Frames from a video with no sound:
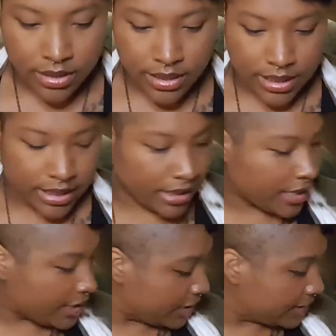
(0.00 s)

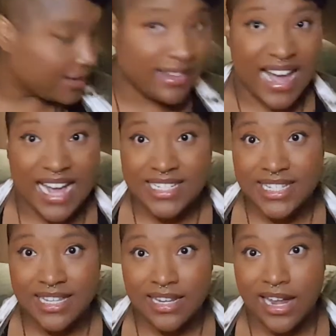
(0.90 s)
I think the last
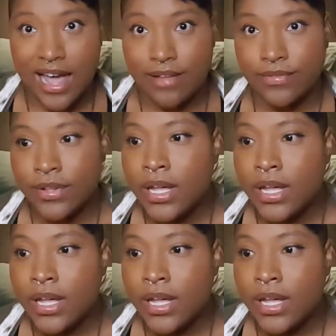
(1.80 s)
thing that I have,